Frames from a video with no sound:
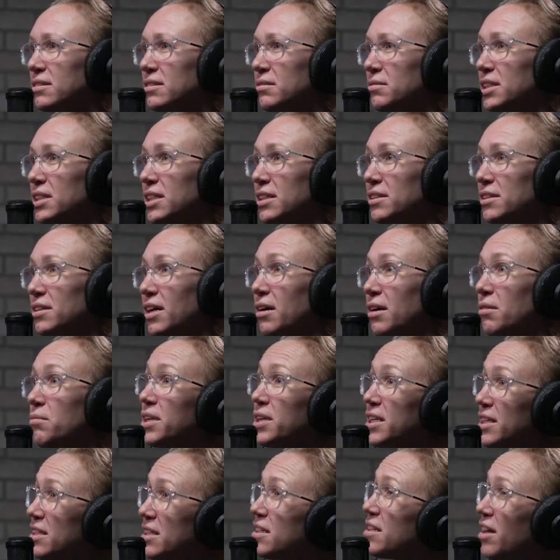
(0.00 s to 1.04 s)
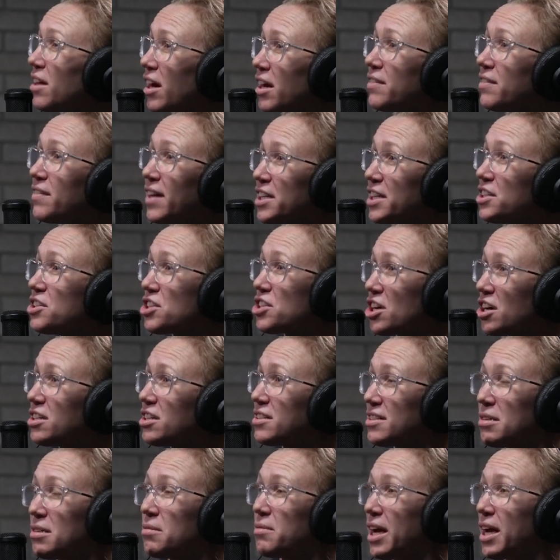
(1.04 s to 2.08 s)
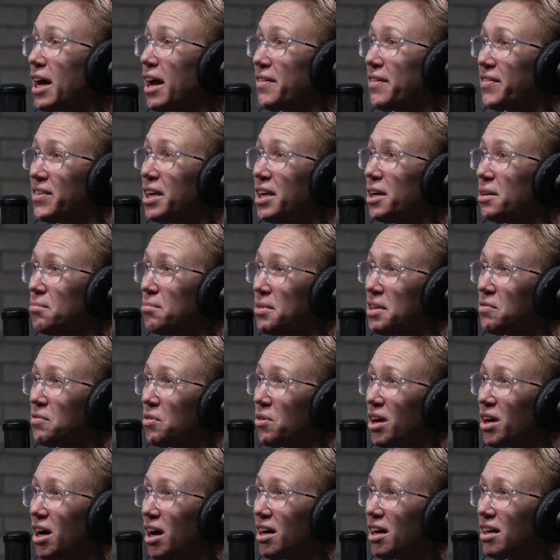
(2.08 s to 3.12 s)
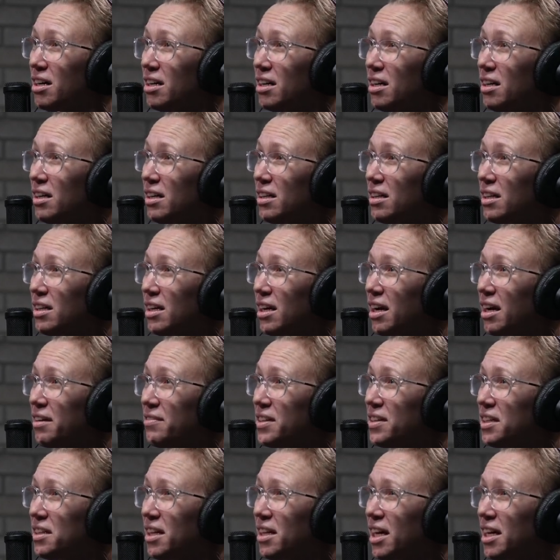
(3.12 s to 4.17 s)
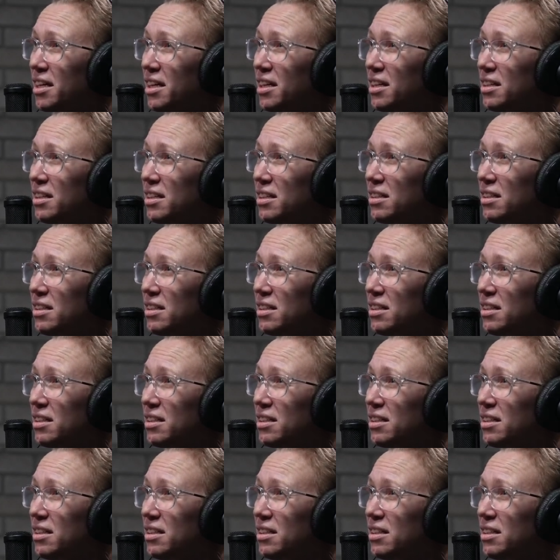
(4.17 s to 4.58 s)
We did a lot of like jerks that we hadn't done before, I feel like.